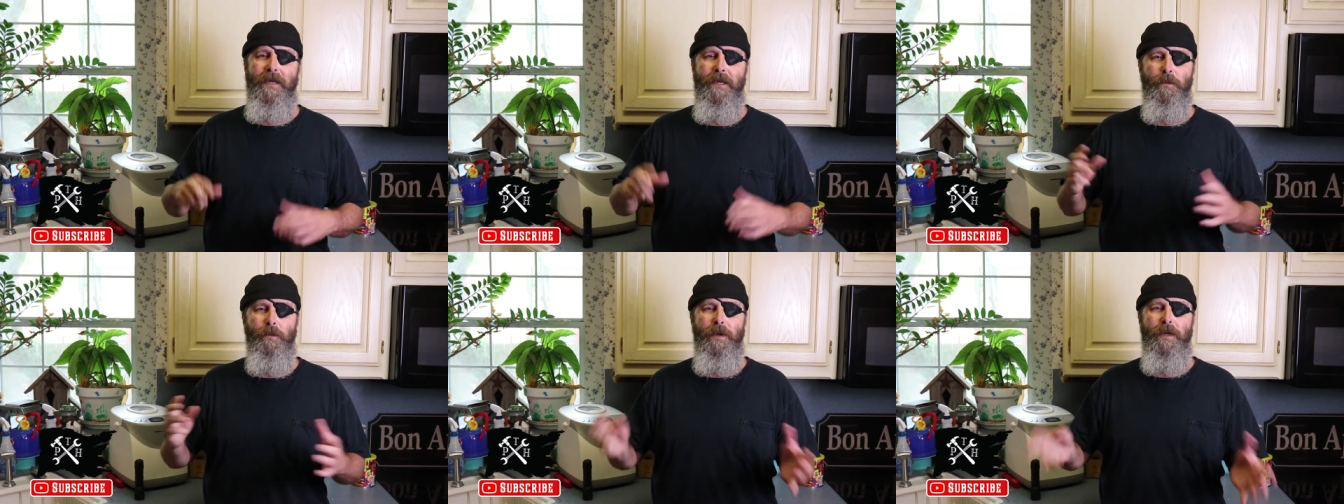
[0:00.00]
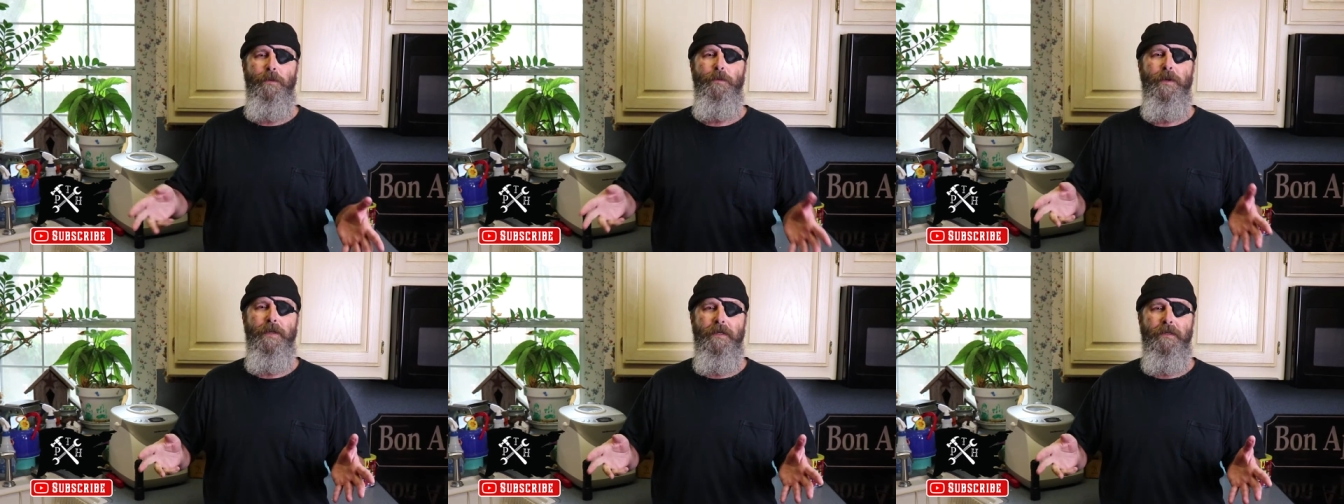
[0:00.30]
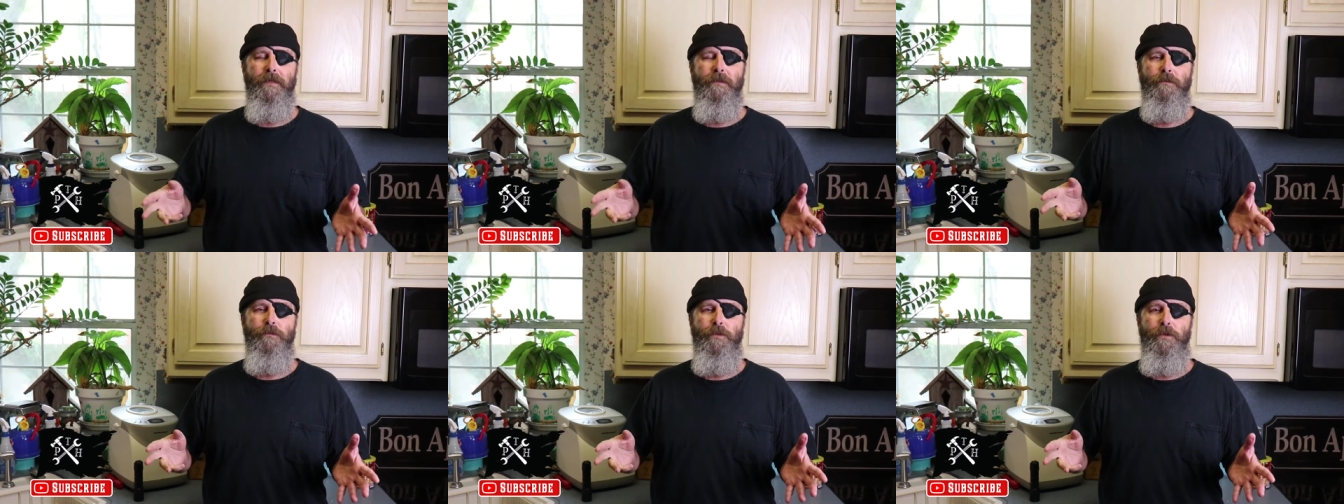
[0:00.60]
that way when
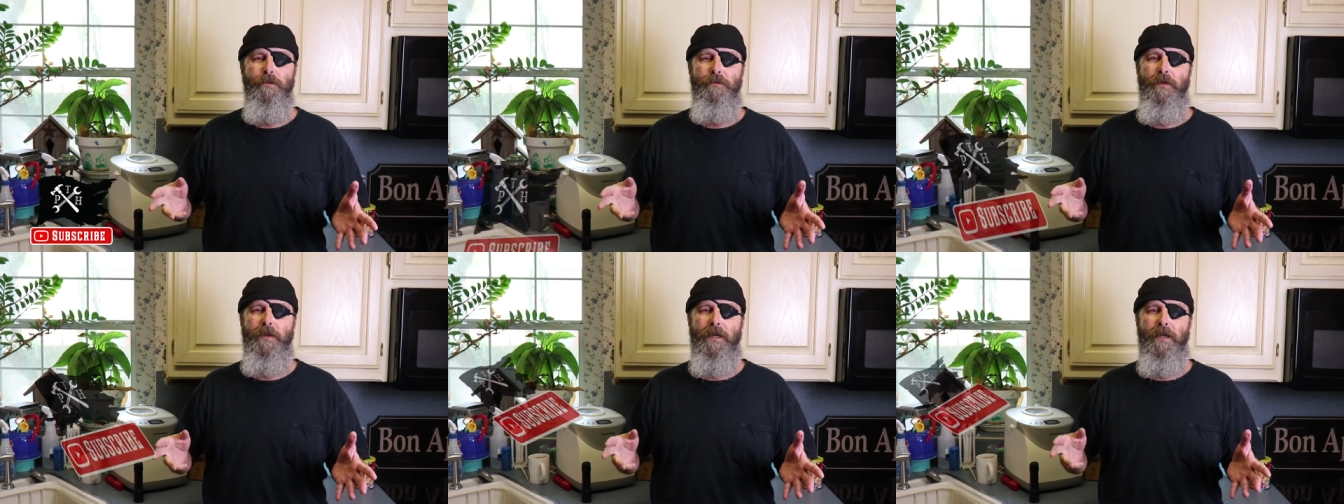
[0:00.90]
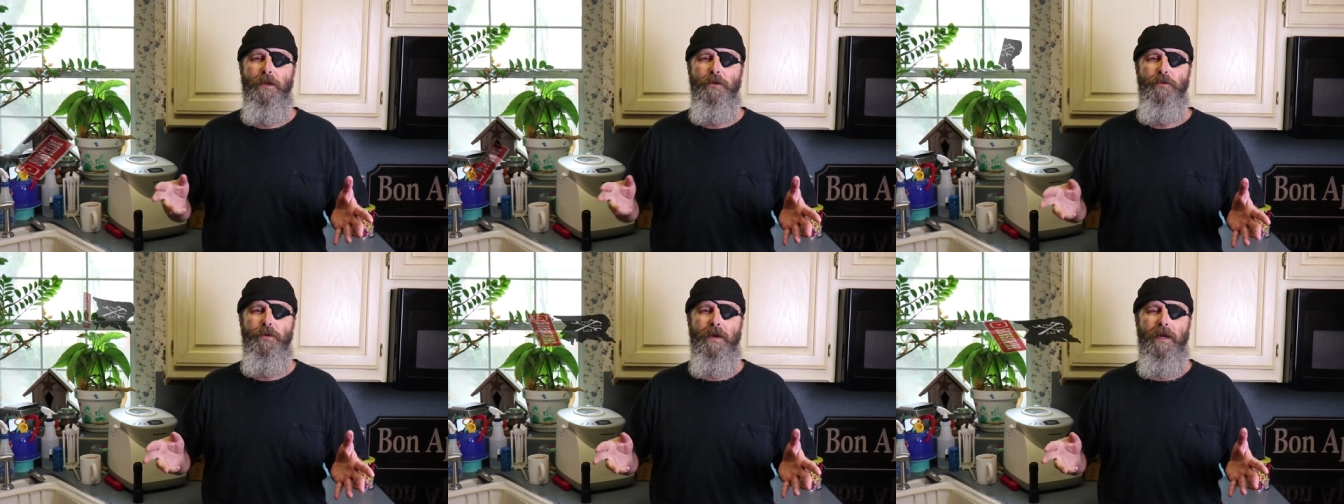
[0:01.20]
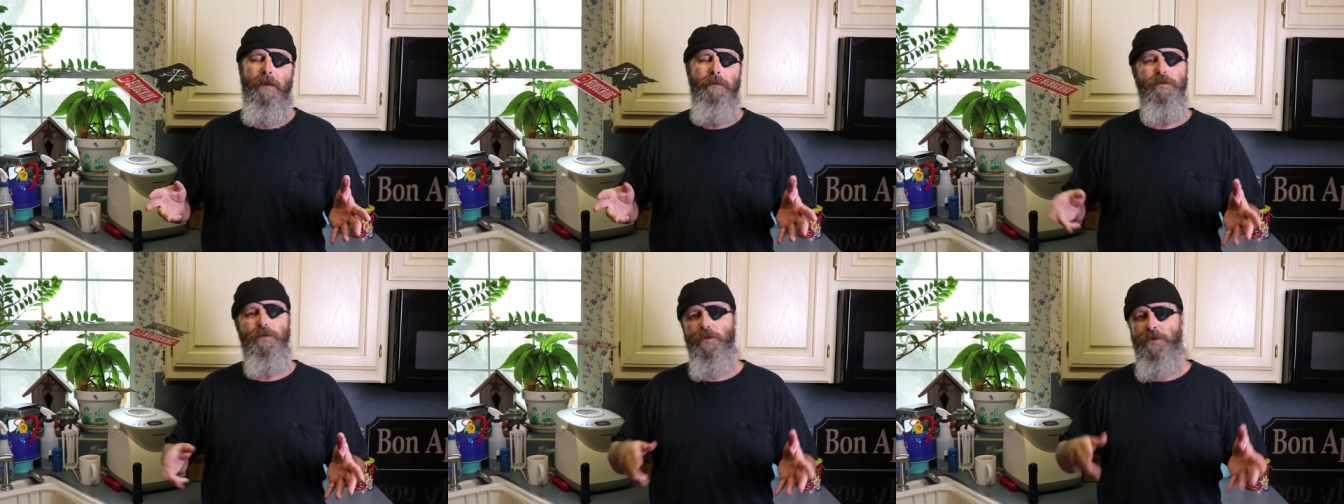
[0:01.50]
a new video
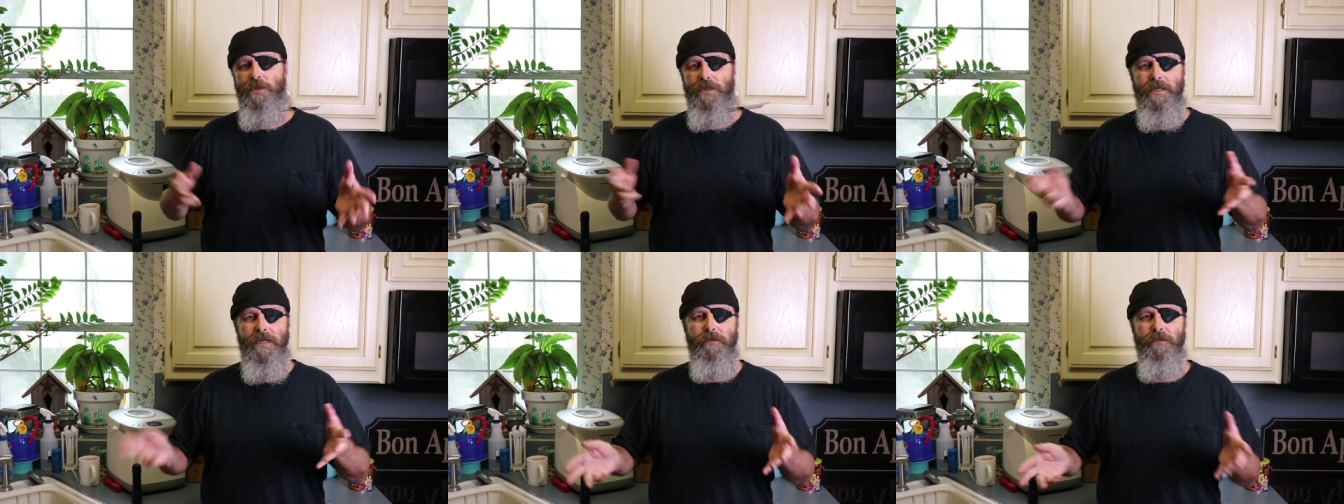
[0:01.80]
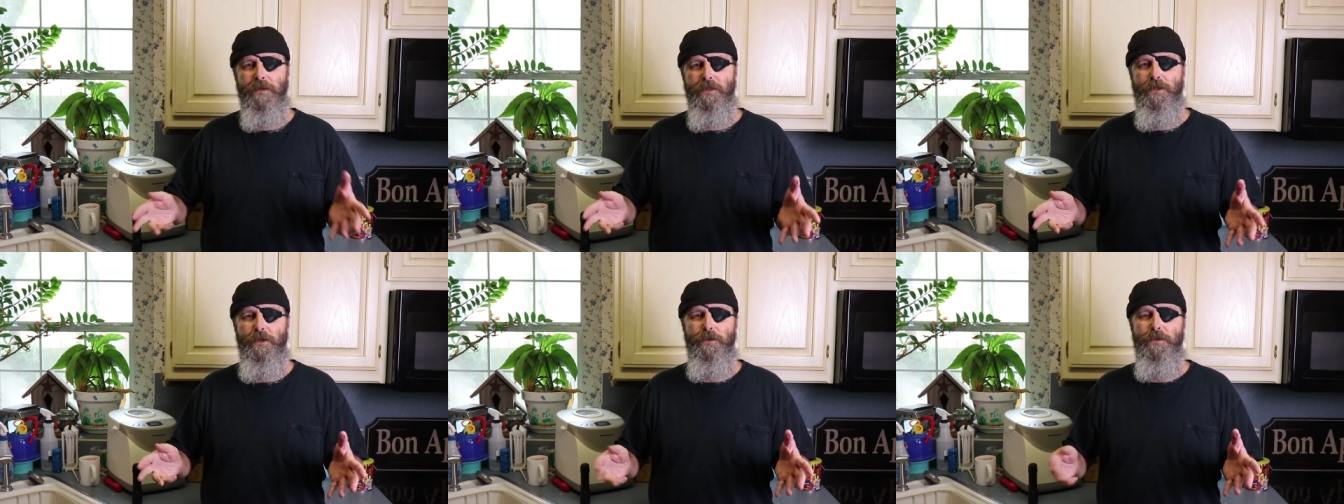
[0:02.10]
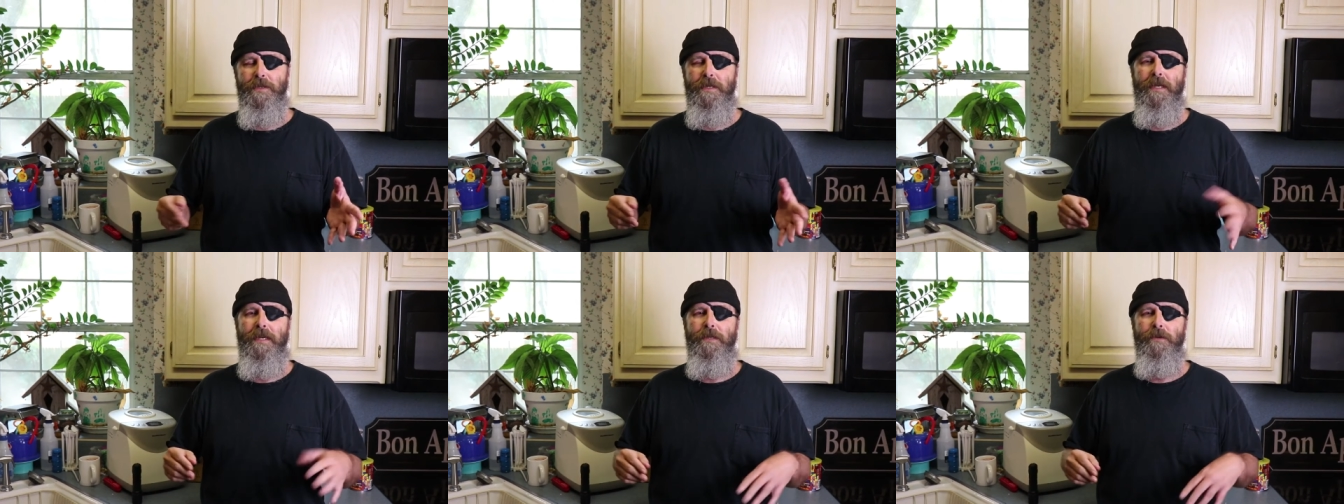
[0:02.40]
drops, which is every
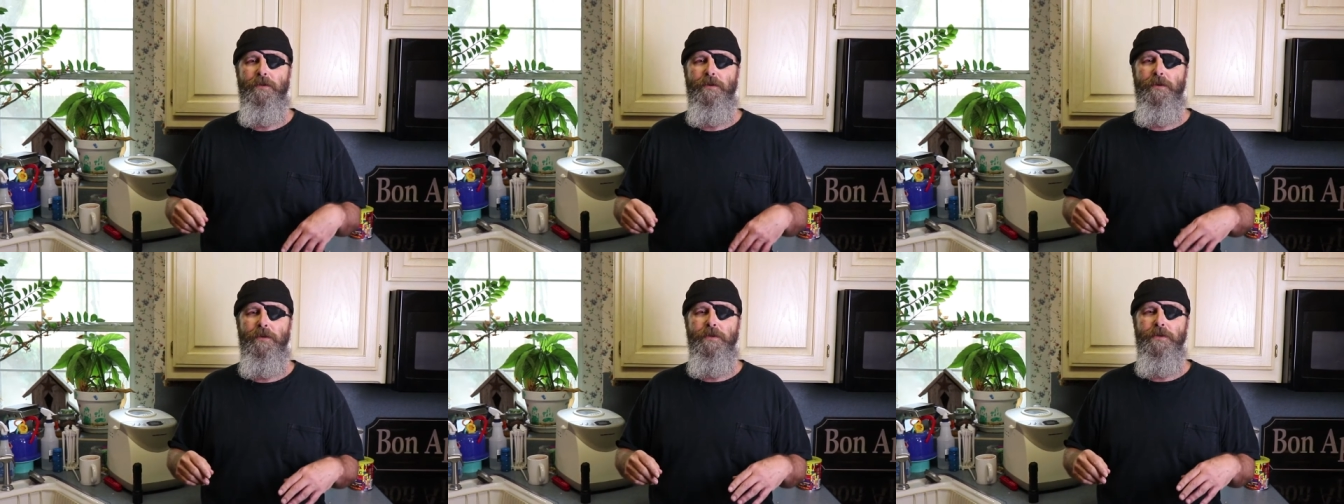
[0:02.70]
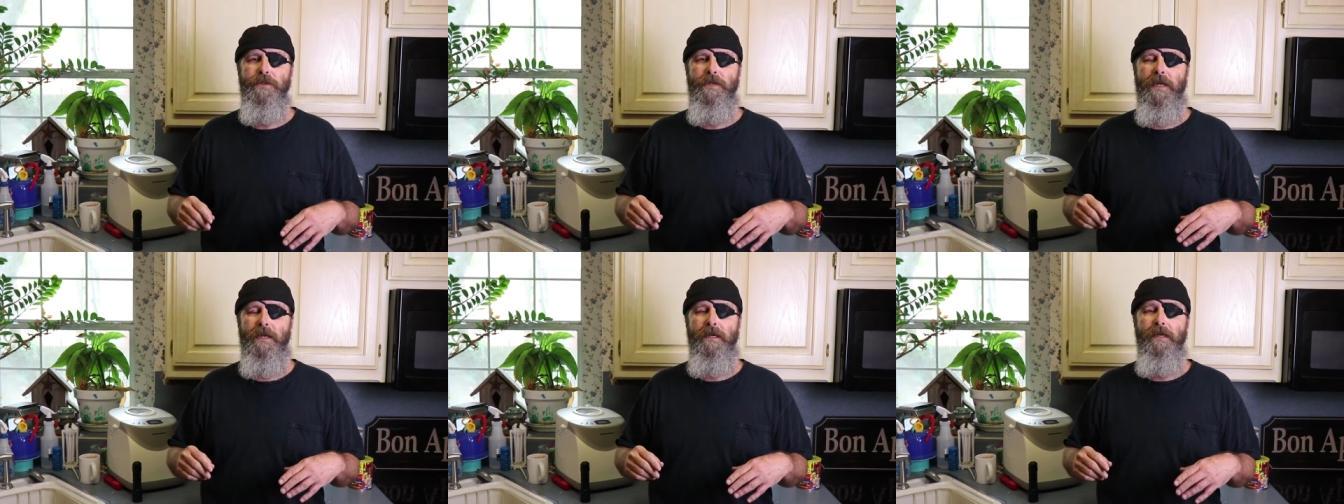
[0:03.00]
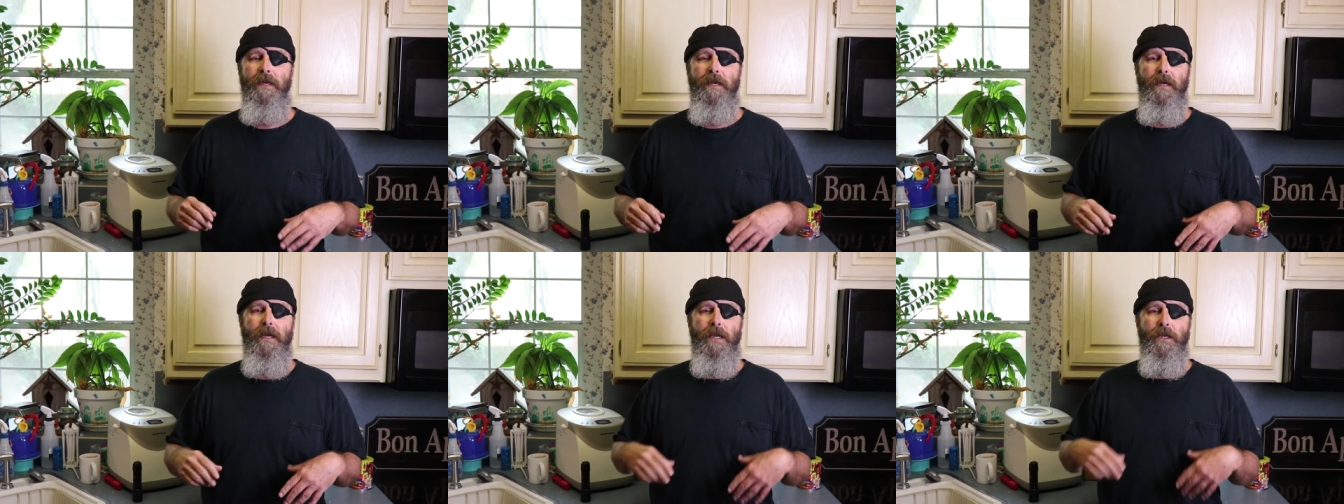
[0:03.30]
Tuesday and Thursday,